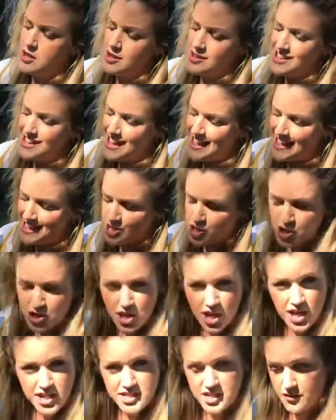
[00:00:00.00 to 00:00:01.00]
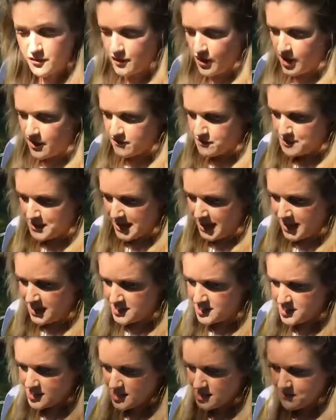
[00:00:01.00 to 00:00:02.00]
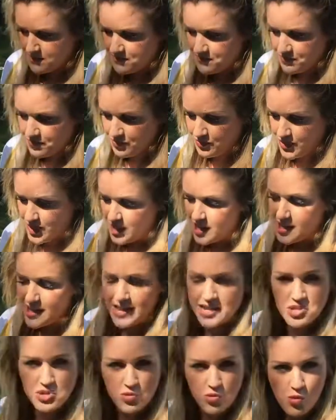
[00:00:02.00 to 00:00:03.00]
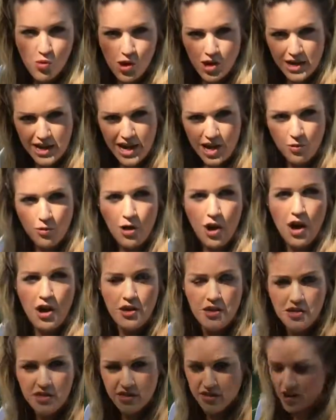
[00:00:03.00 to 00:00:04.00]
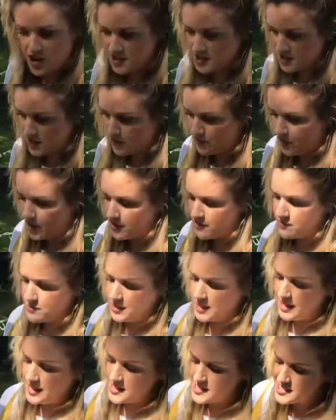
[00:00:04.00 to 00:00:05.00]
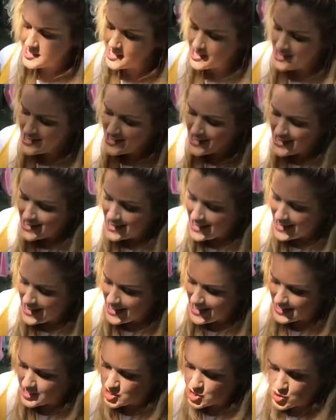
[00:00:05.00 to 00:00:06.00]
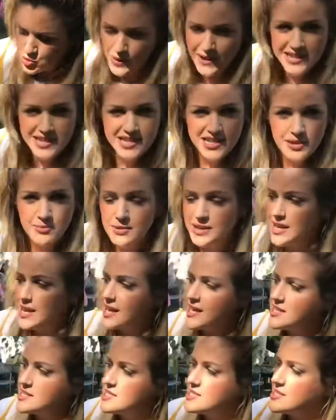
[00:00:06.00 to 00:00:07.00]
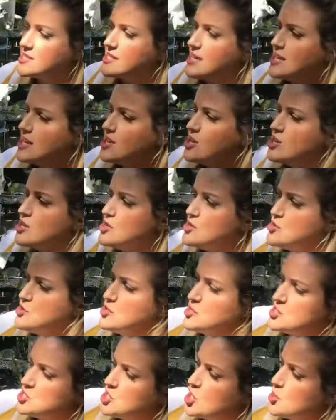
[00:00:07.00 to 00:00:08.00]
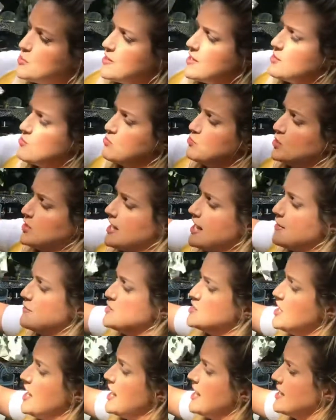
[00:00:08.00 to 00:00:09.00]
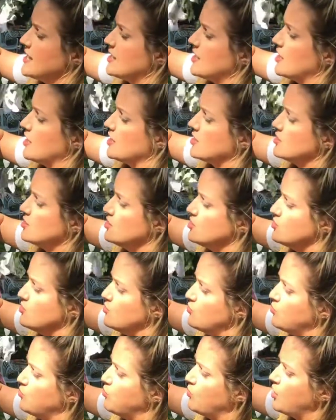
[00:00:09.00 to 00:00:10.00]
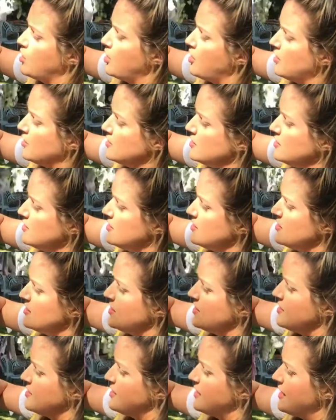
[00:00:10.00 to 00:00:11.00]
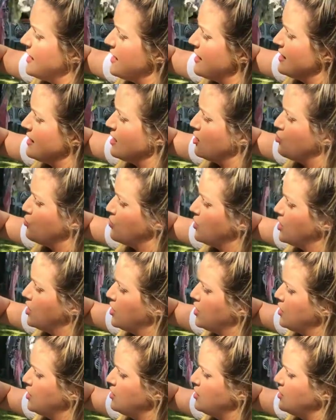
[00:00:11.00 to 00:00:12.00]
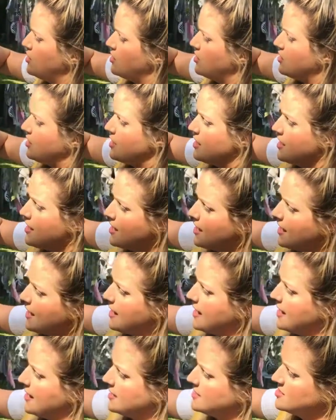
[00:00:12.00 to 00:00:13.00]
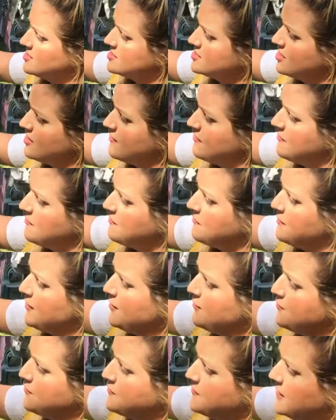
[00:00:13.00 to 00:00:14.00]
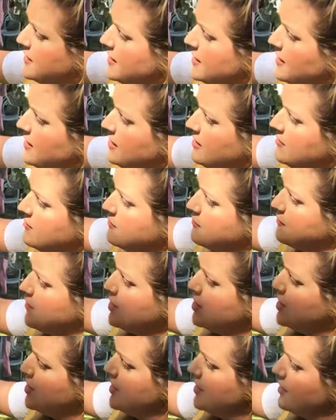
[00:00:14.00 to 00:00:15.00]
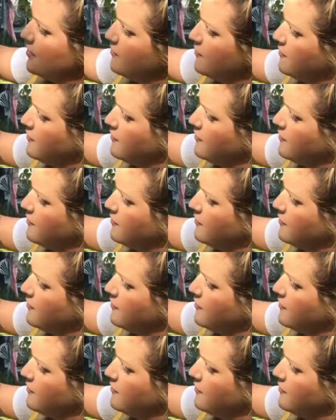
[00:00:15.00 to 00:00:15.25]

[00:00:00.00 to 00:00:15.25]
add 35 minutes. That's 1 hour, 35 minutes. Add 20 minutes. So it will have taken 1 hour and 55